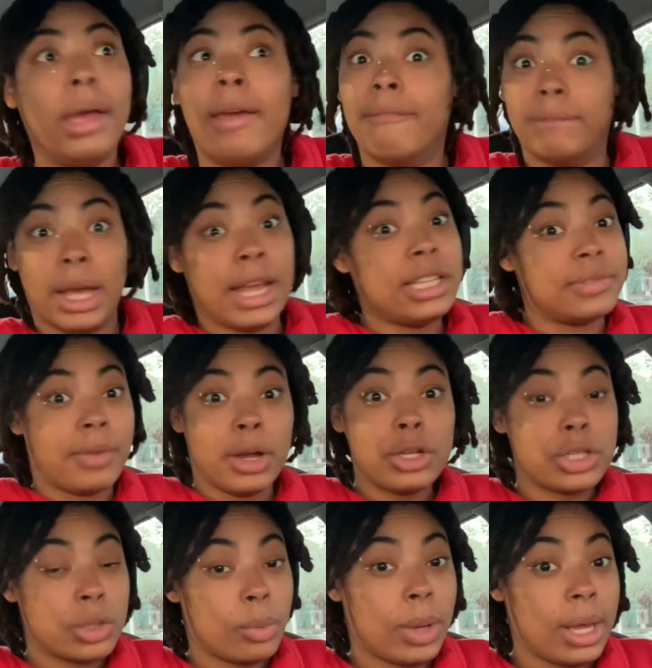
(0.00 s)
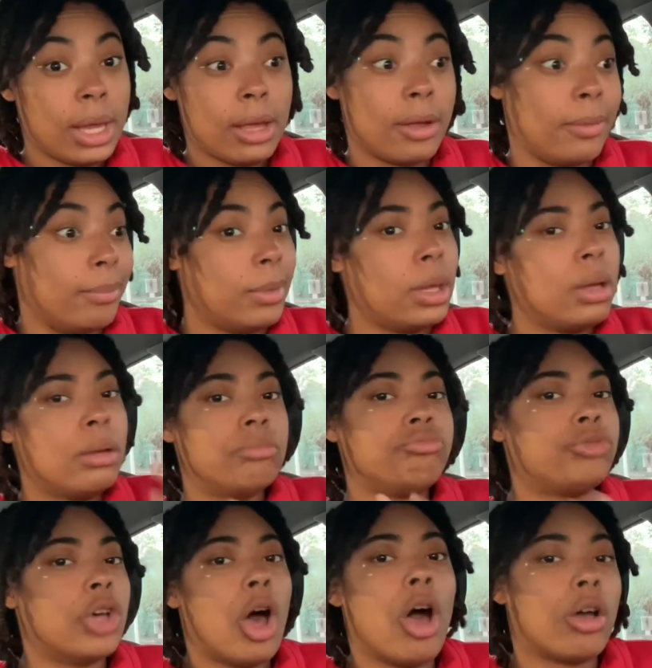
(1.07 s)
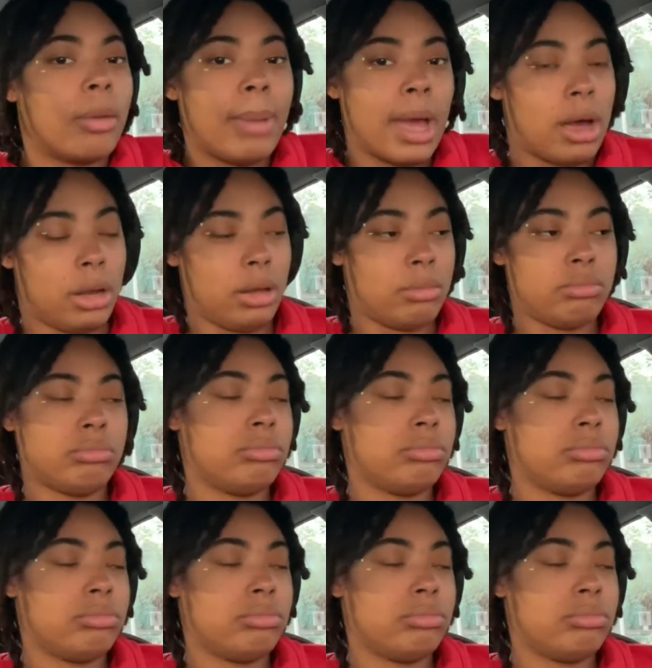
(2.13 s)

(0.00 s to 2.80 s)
vice versa with him, talk about it.